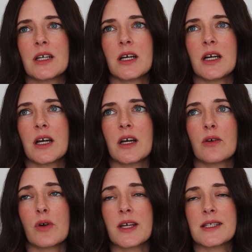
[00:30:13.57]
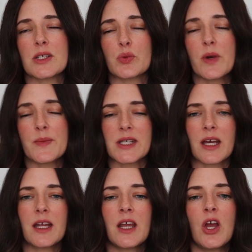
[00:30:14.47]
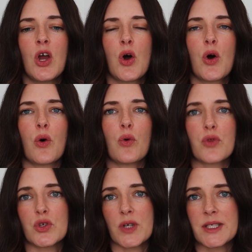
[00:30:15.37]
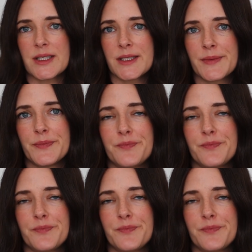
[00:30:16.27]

or has this website, All the Dresses,